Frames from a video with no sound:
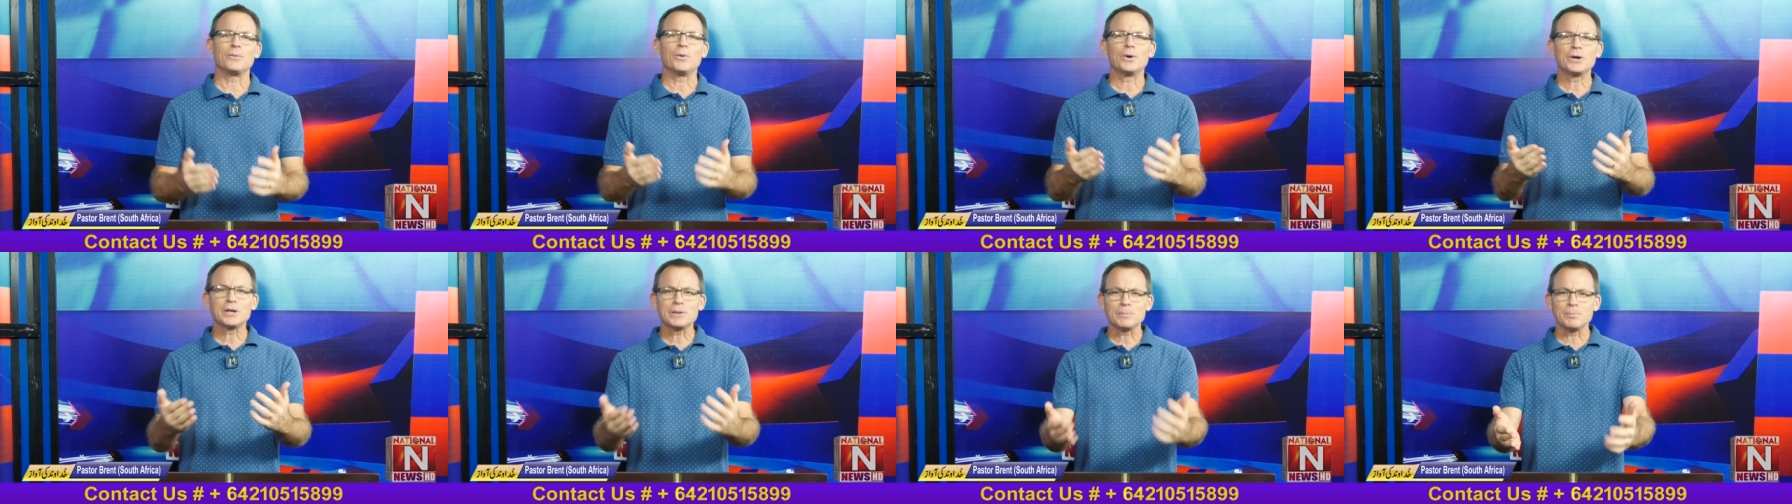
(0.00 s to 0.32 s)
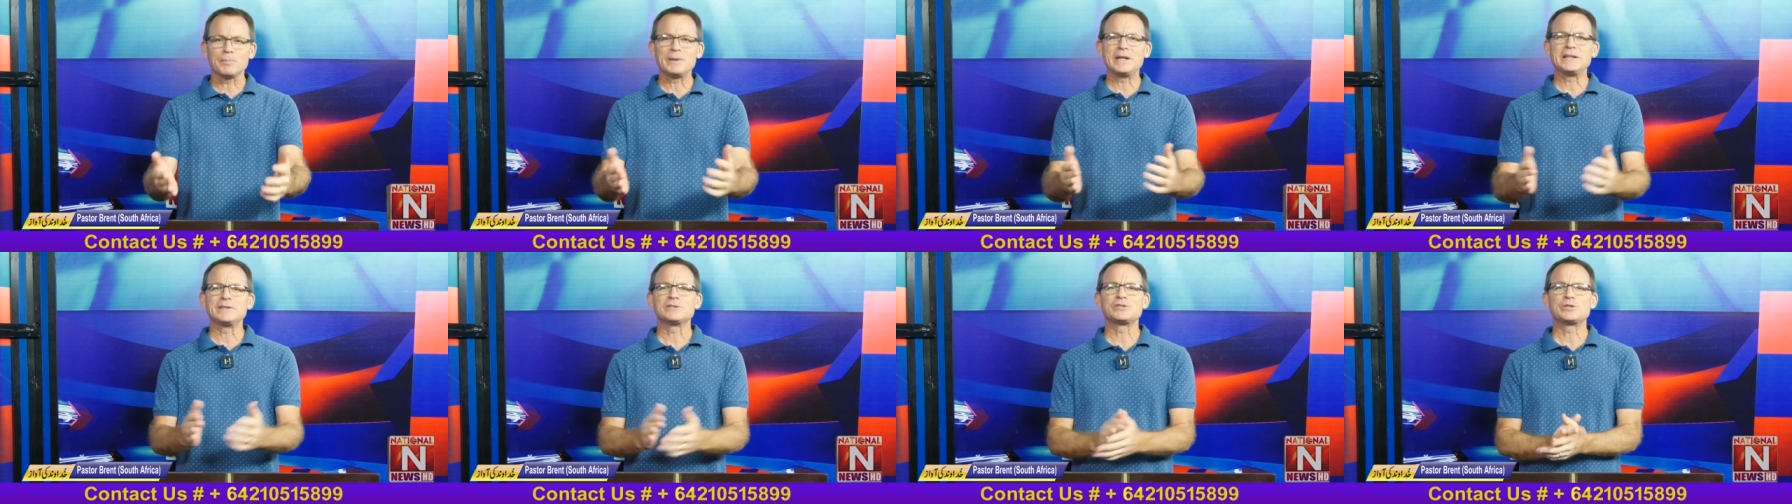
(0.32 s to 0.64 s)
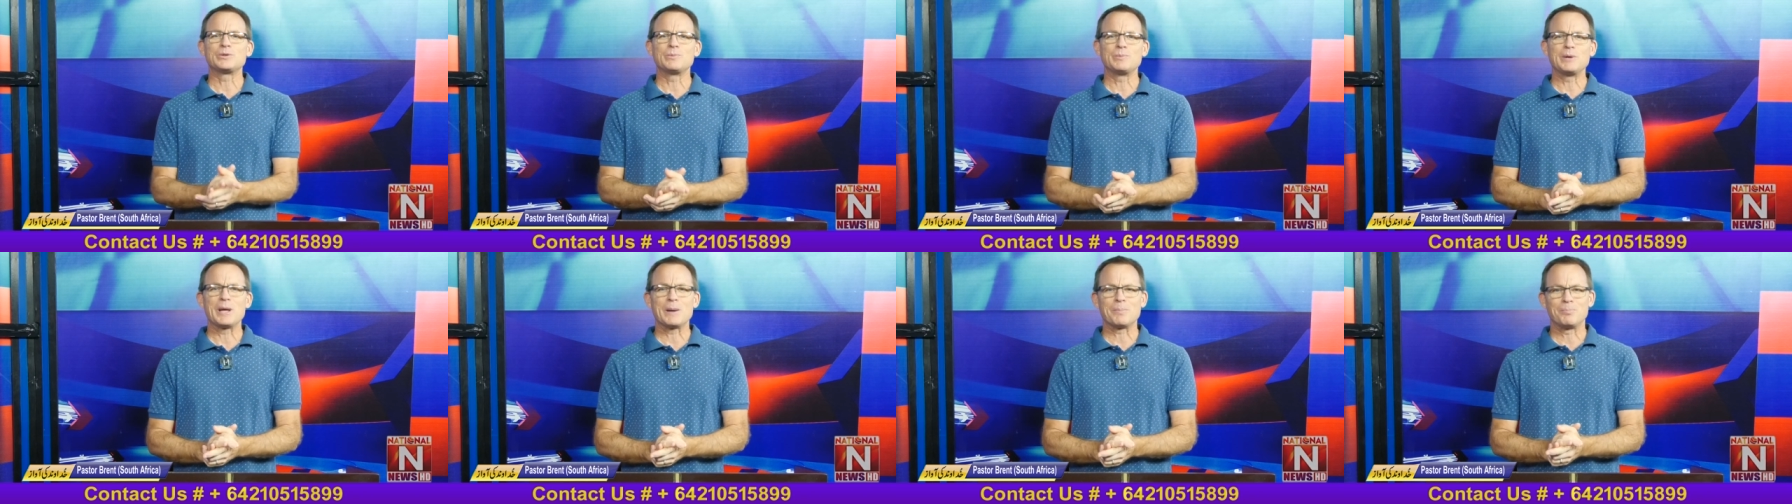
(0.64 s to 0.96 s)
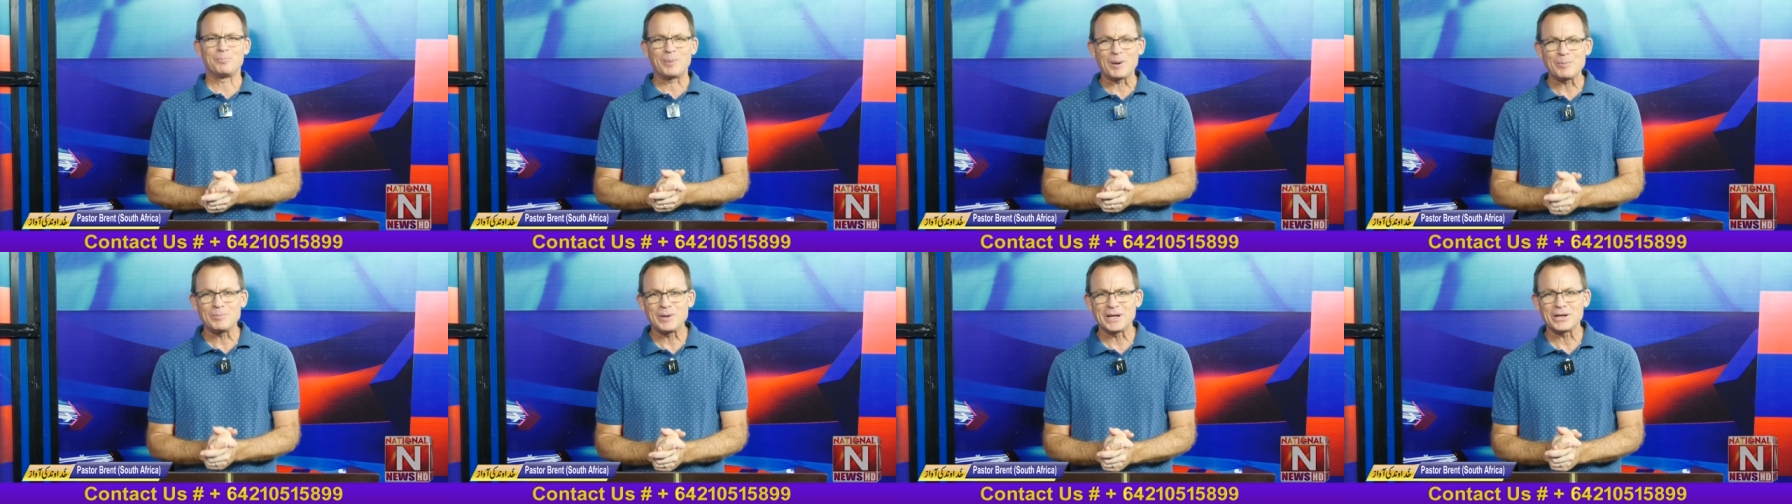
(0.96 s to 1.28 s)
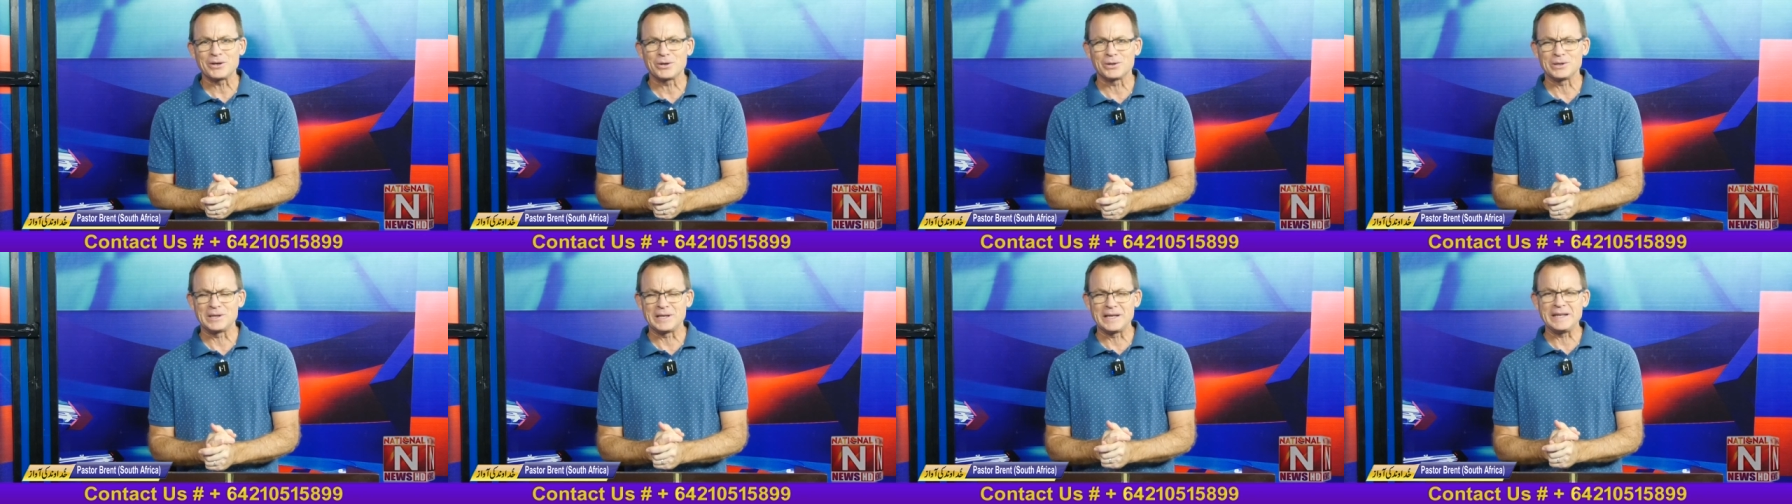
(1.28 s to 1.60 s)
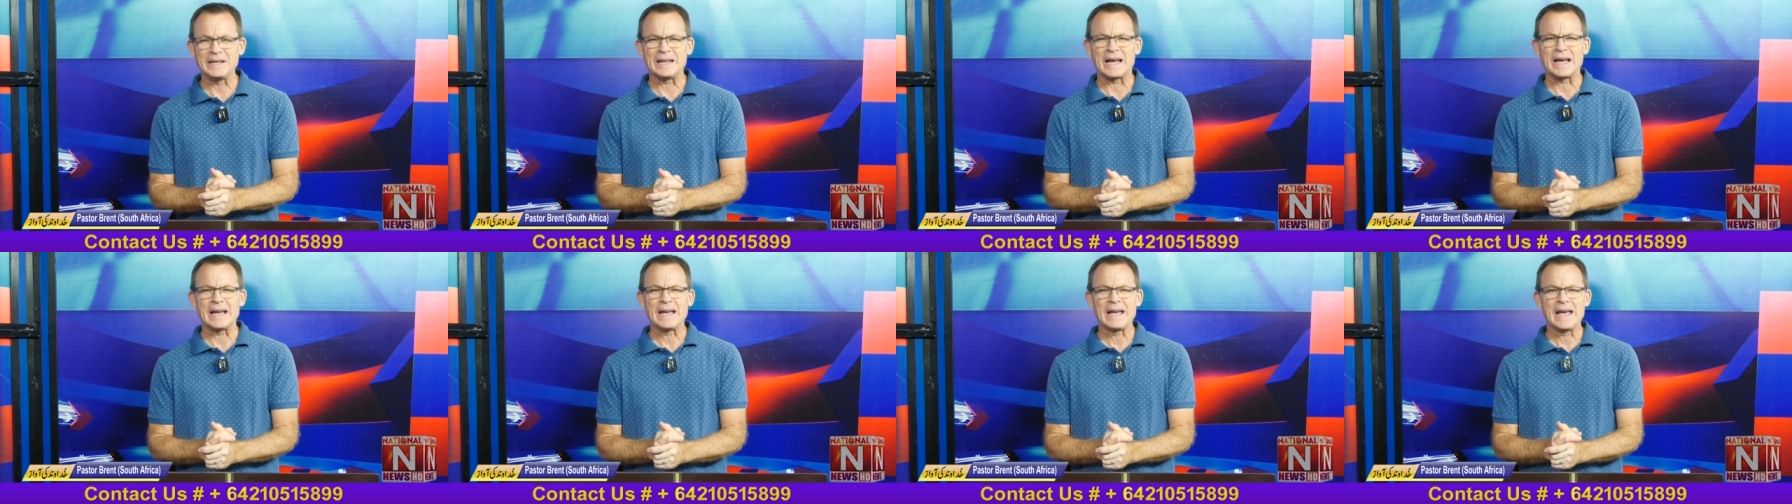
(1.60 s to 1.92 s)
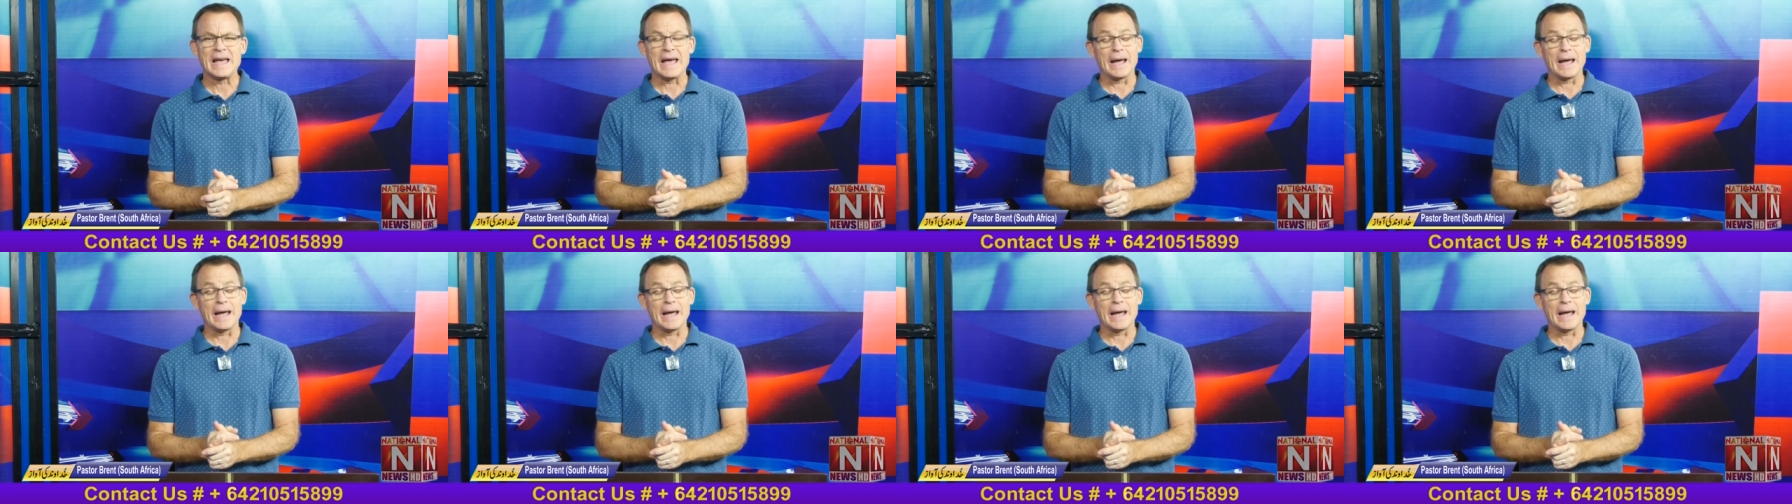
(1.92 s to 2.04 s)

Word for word: what it means to be a biblical leader.